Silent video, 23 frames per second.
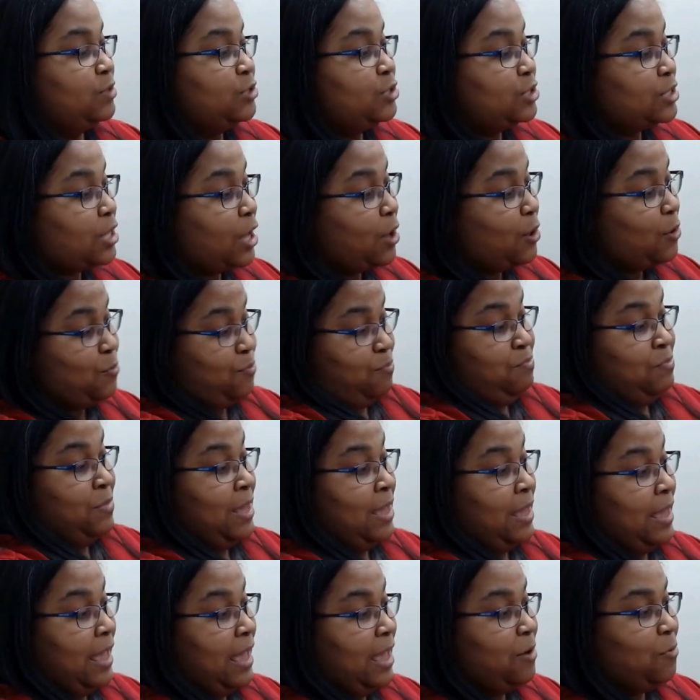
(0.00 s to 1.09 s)
So
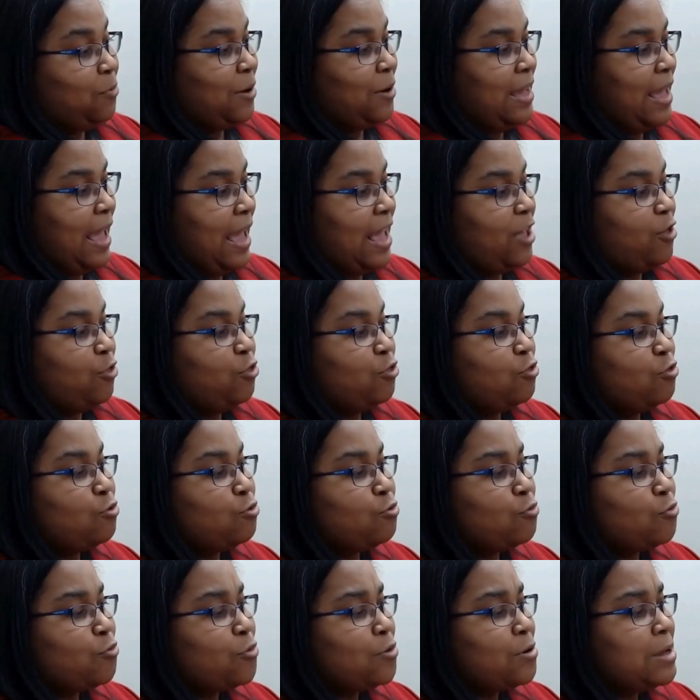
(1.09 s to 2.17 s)
Henry ate
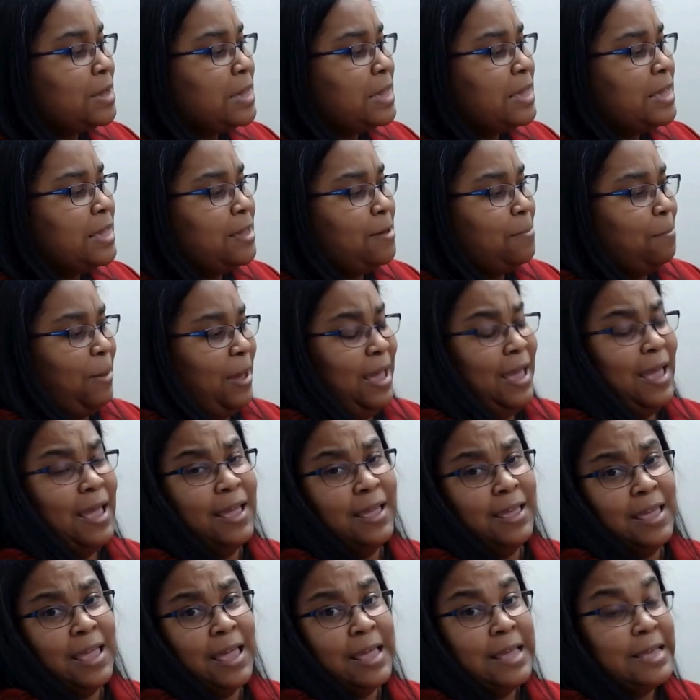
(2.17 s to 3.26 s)
3
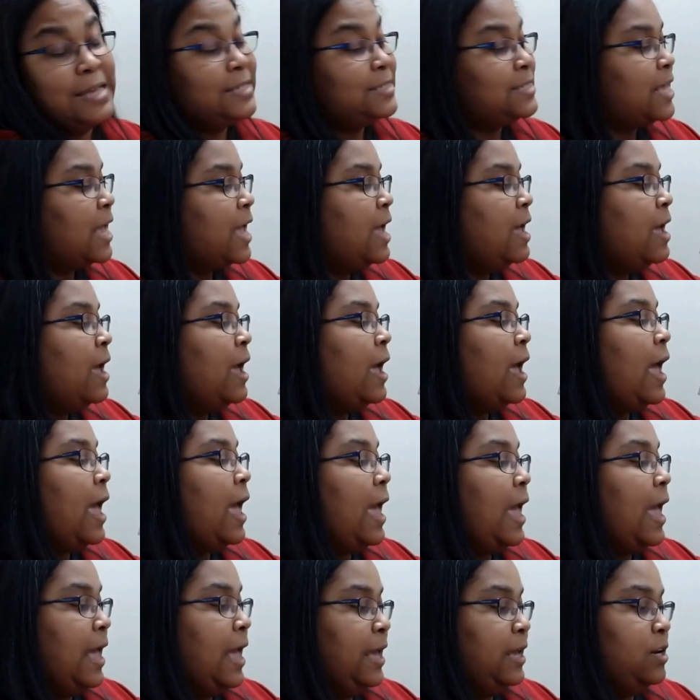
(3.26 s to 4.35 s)
pancakes
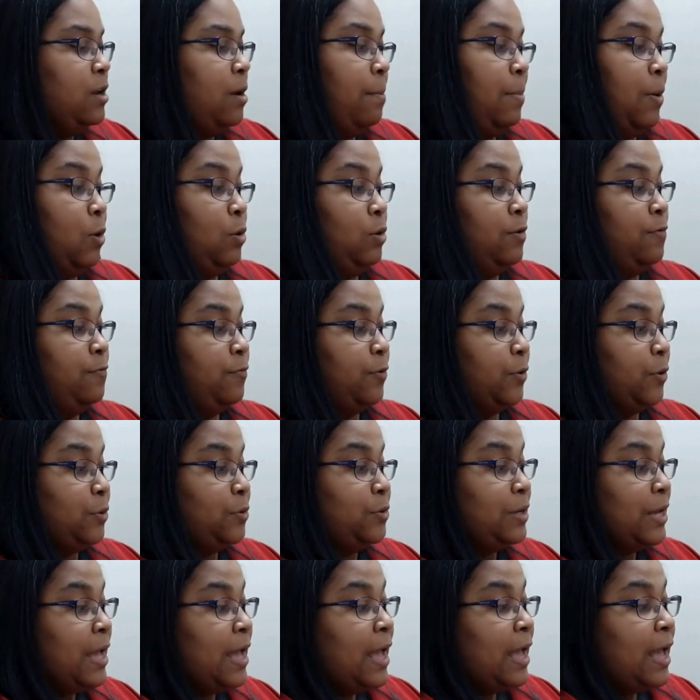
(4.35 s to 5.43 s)
and a bowl of fruit
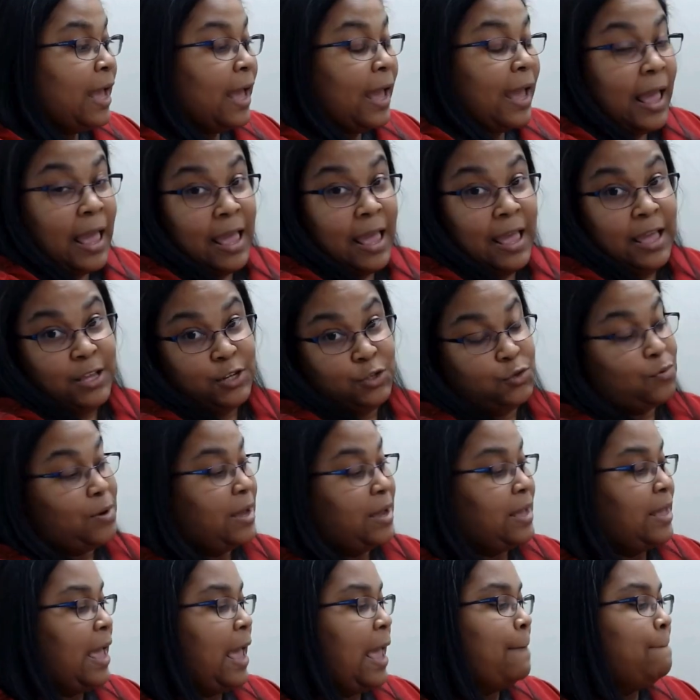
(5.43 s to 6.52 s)
and
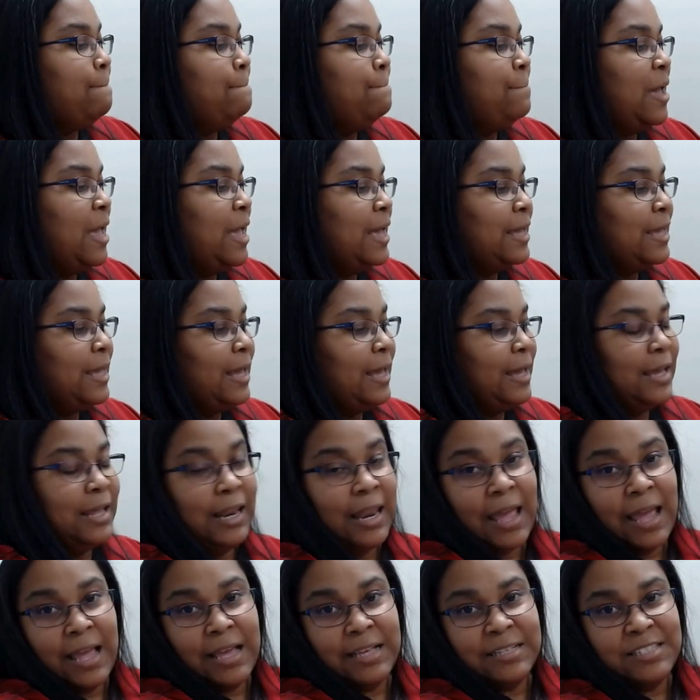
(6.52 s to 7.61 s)
drank a big
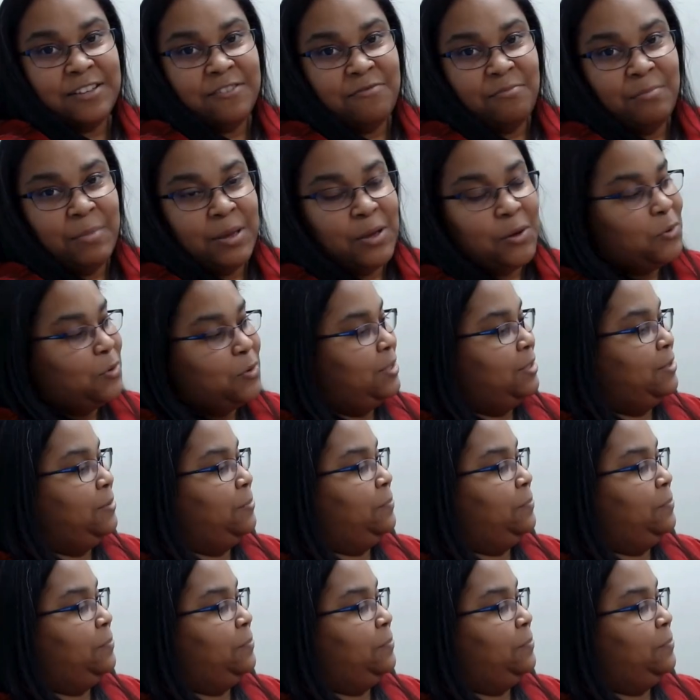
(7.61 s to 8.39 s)
glass of milk.